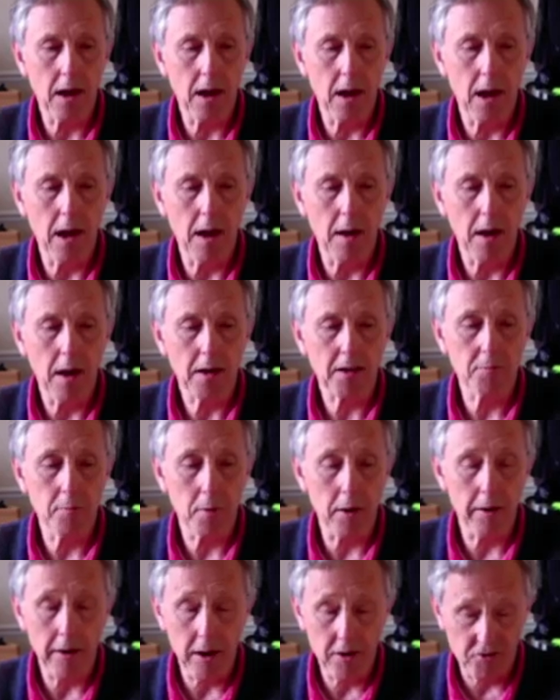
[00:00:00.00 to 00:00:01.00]

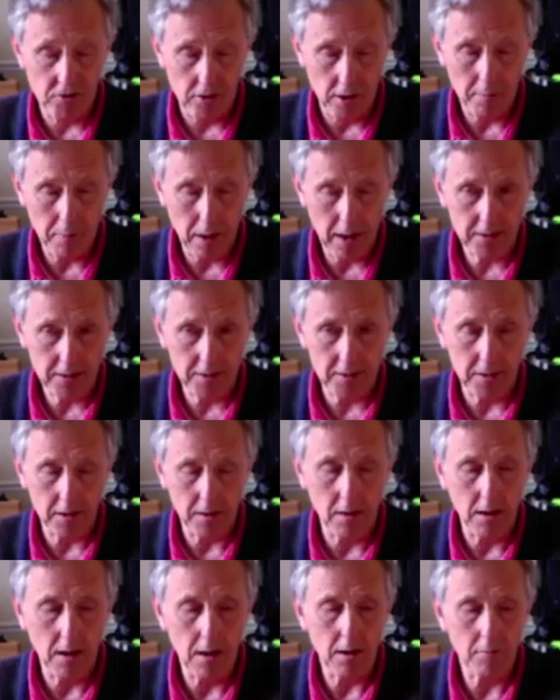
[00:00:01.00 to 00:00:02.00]
experientially based
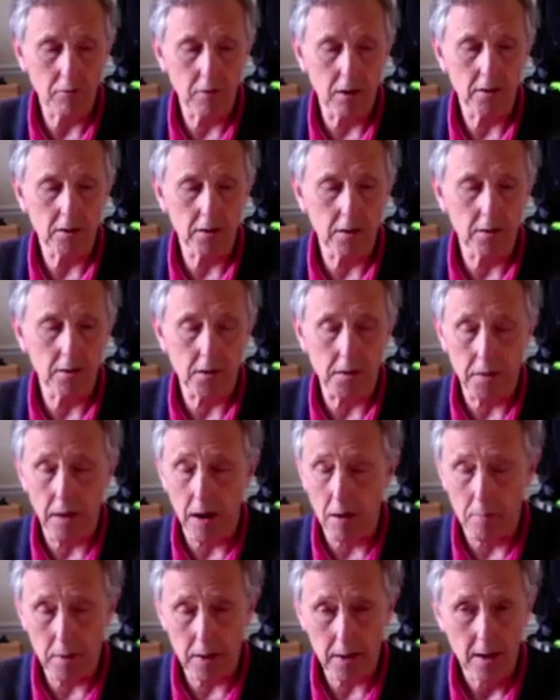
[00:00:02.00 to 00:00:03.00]
approaches to
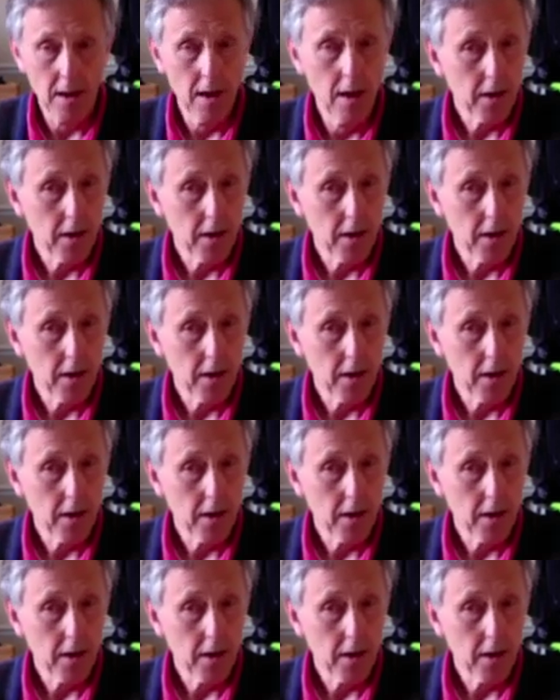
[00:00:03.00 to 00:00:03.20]
therapy